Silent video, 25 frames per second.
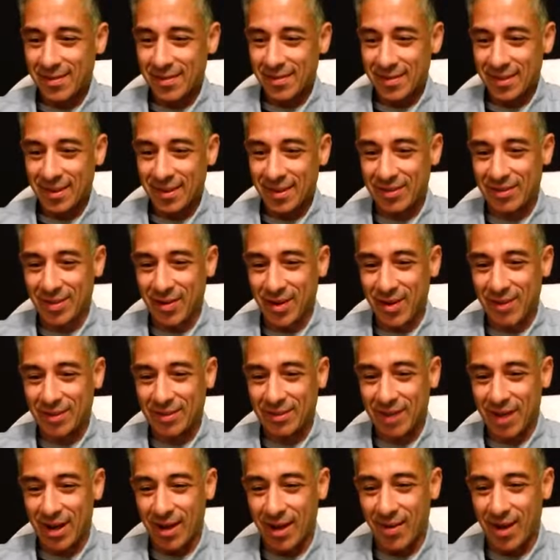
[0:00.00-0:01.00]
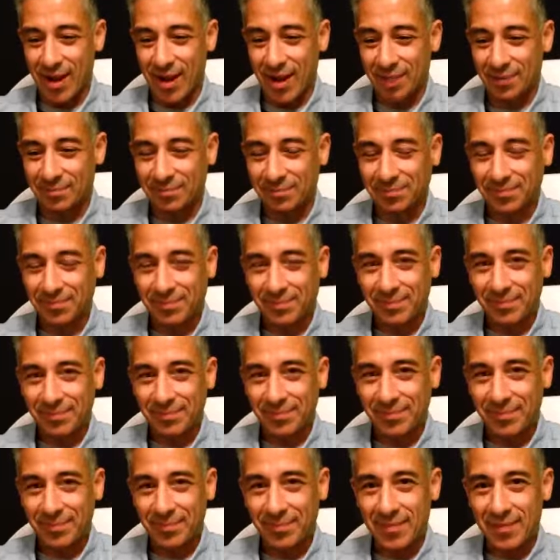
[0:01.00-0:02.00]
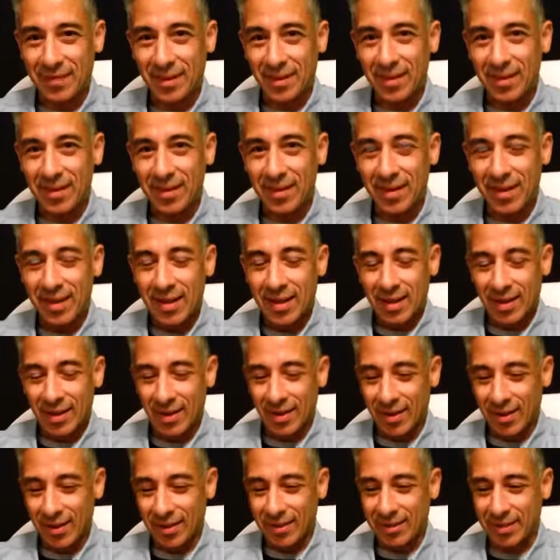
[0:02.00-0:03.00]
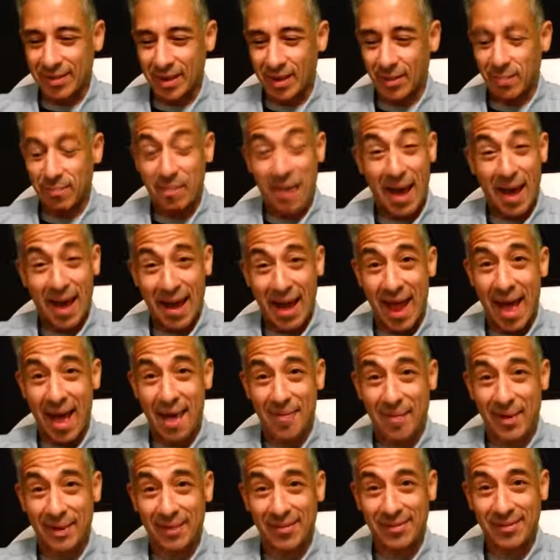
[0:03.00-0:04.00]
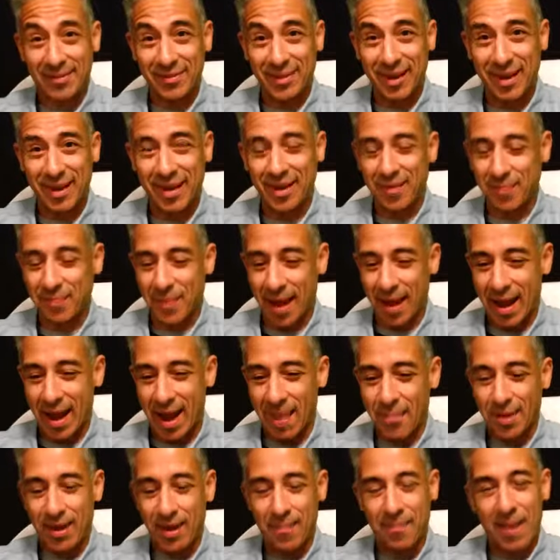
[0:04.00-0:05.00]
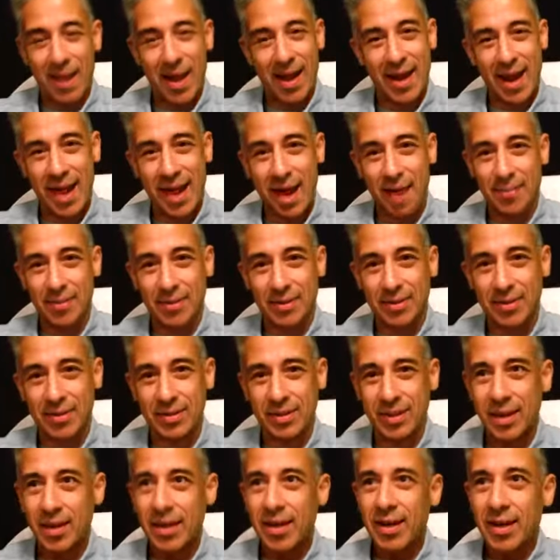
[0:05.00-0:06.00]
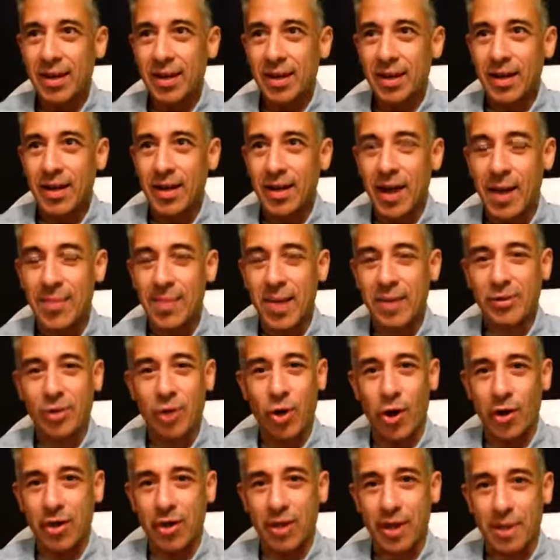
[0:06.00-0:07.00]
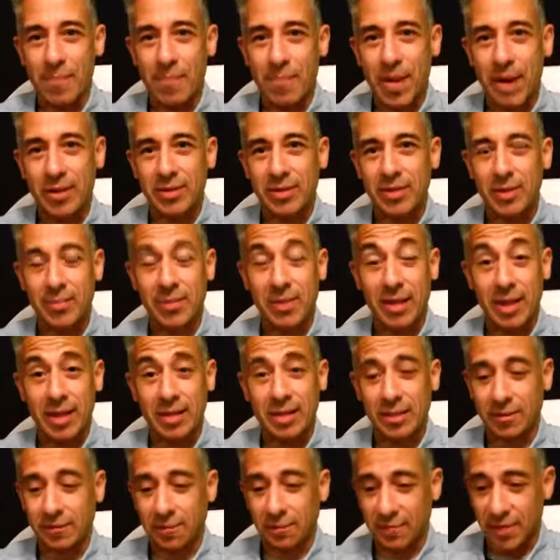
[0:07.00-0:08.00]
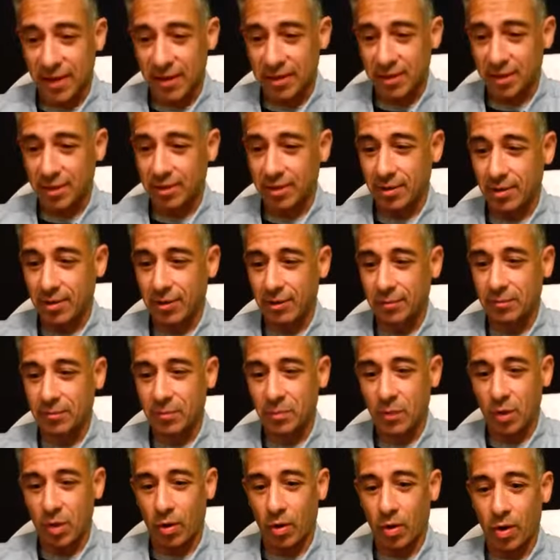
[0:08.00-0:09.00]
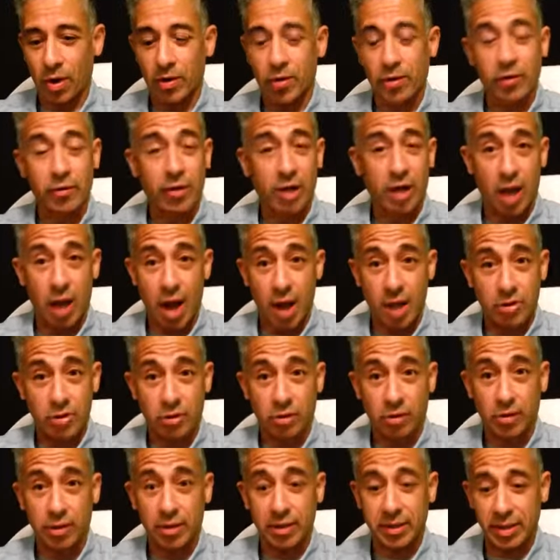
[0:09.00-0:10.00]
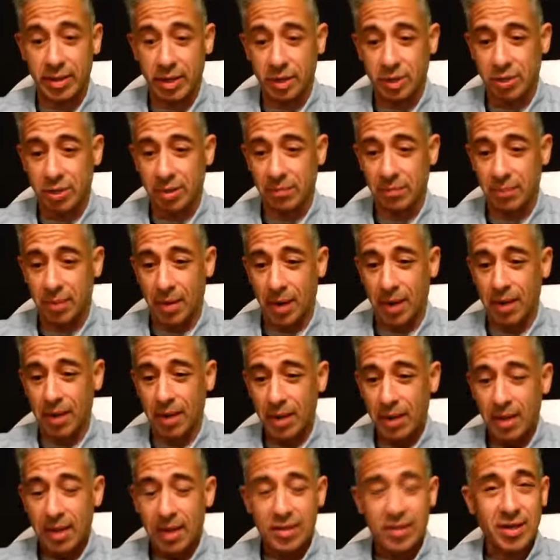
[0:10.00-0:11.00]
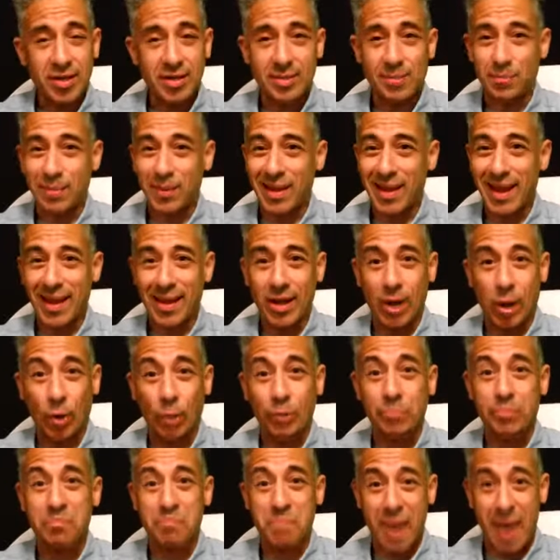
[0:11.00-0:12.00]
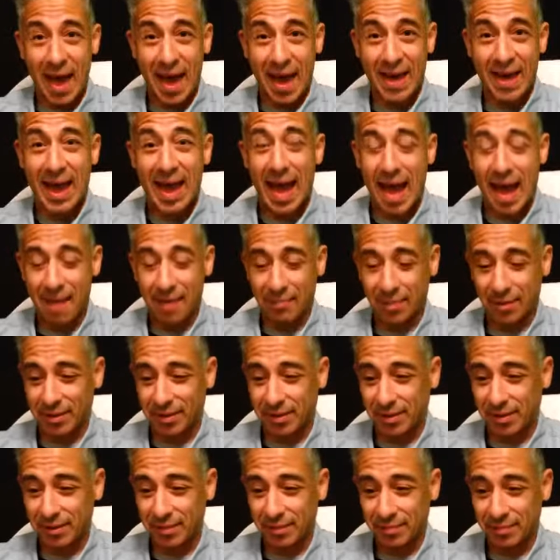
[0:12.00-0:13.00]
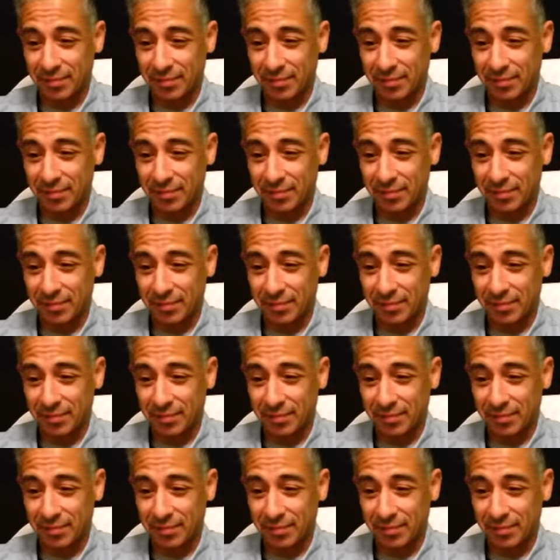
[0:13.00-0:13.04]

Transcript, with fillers: it's also um, also bad habit, right? Bad habit. Now, bad habits, and I'm not talking about something that's physical or a neurological condition, but just plain old bad habits.